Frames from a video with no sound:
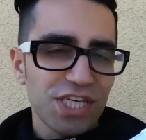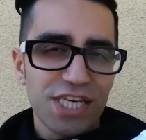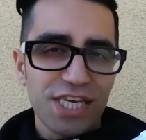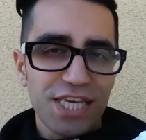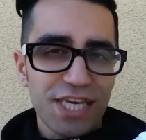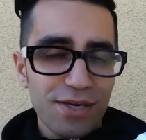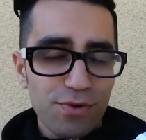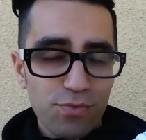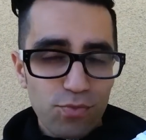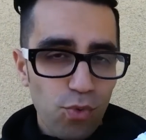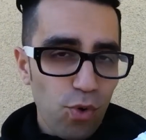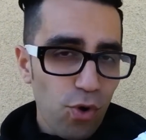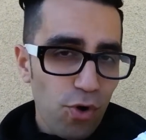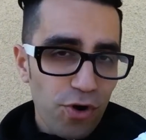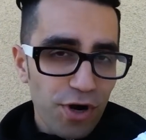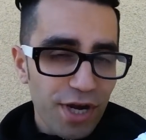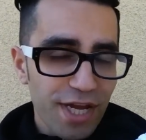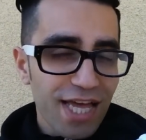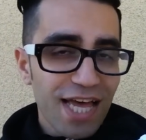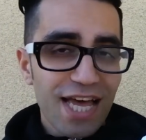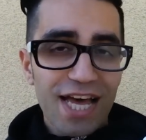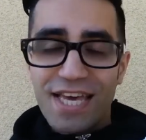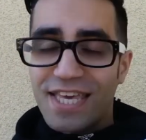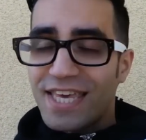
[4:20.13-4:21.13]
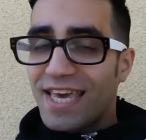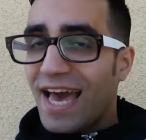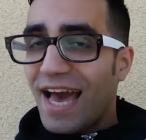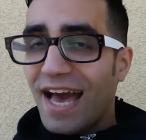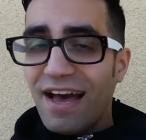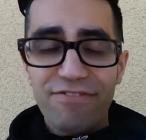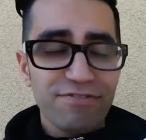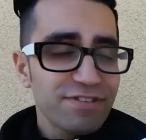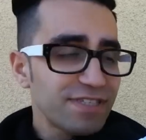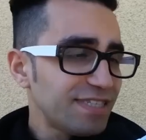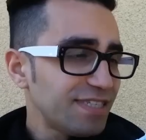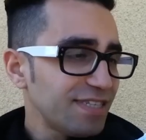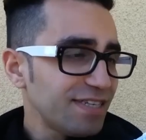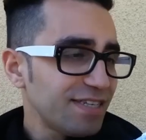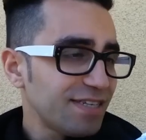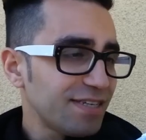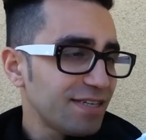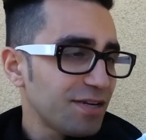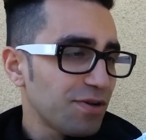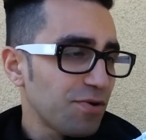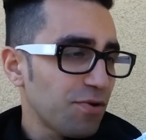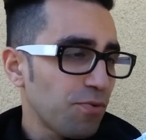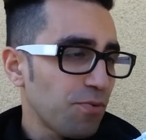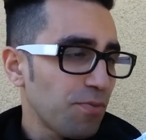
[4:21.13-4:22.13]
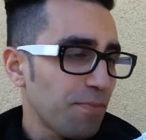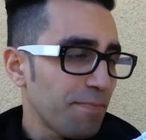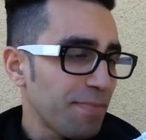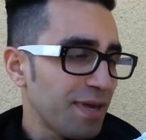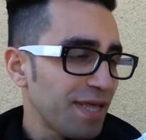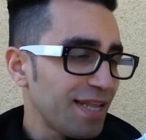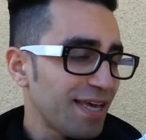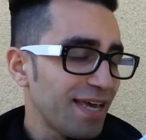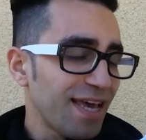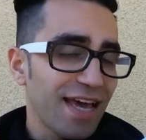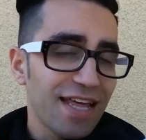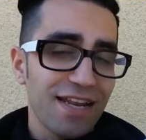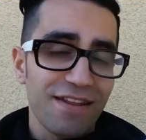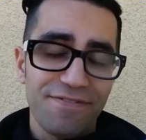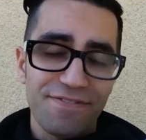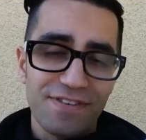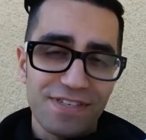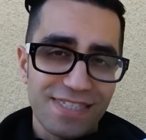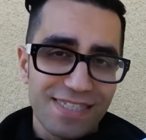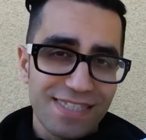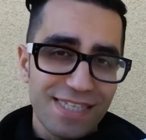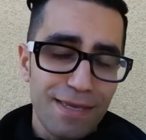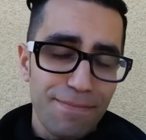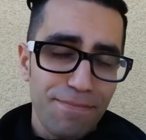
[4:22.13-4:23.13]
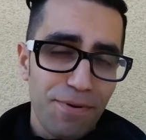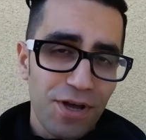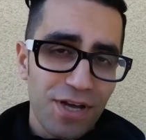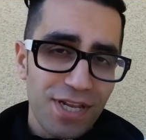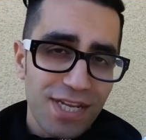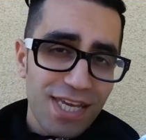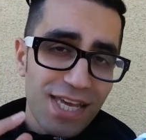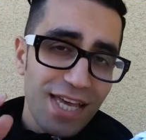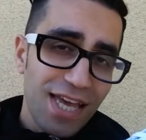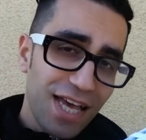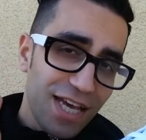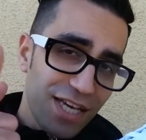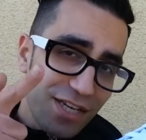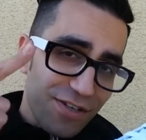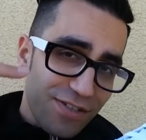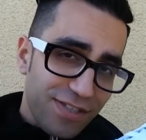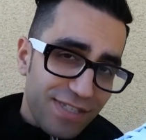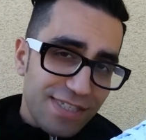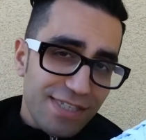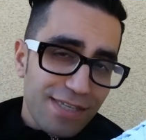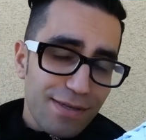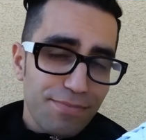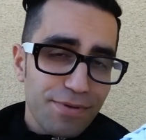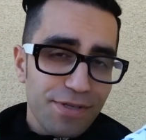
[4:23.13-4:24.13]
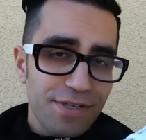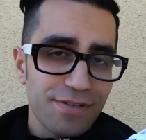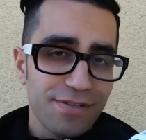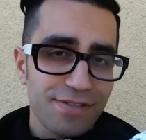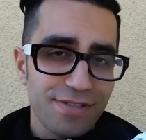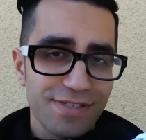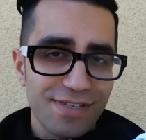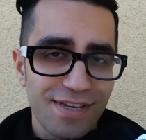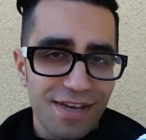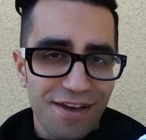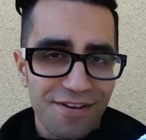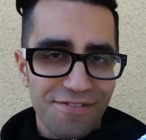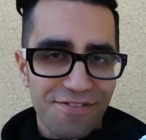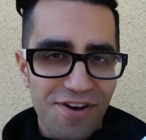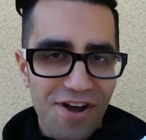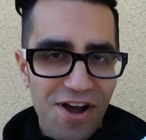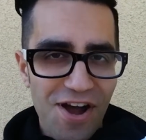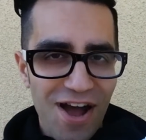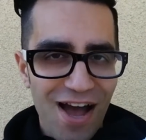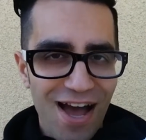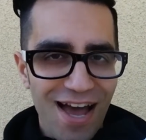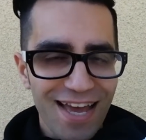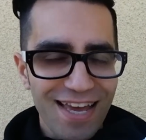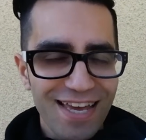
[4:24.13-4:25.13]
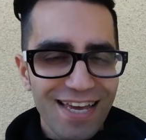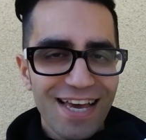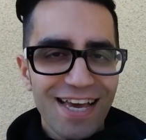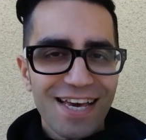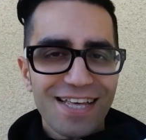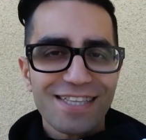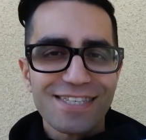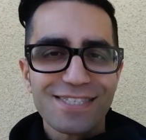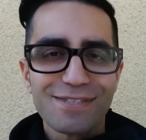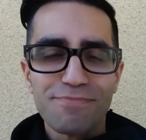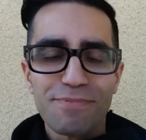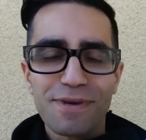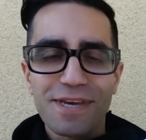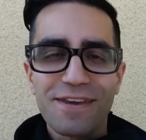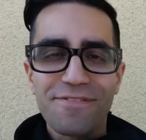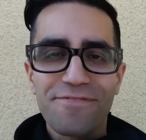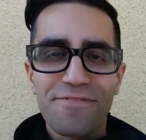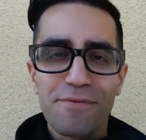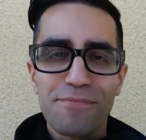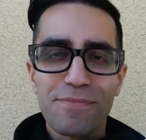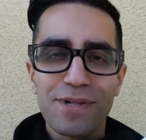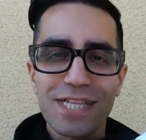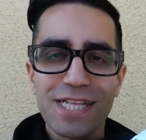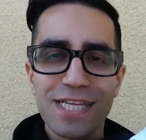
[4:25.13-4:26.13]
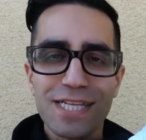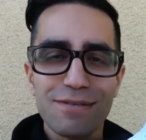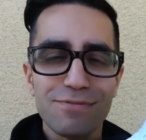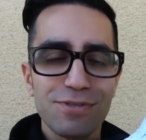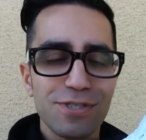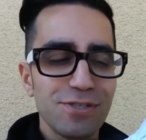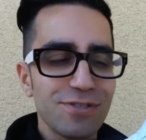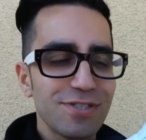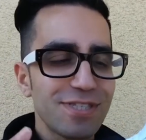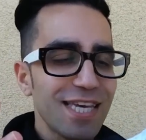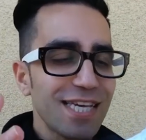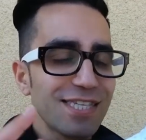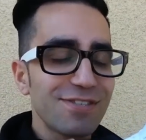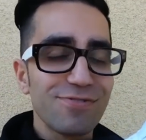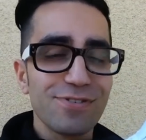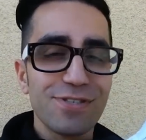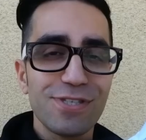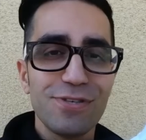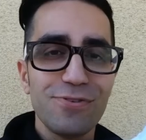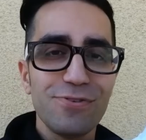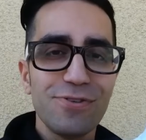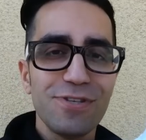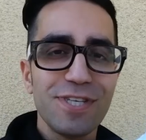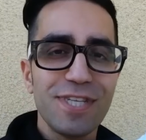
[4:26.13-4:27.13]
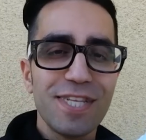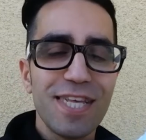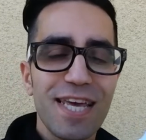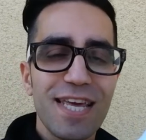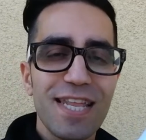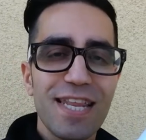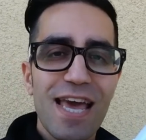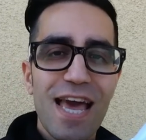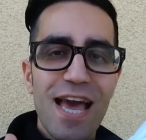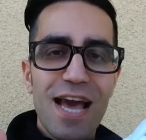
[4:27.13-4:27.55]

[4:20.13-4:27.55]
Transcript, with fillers: He wore it. You haven't seen it in a minute, and if you sleep on it, you're sleeping yourself. Alright? This is Mickey from Millennium Shoes. Thanks for tuning in.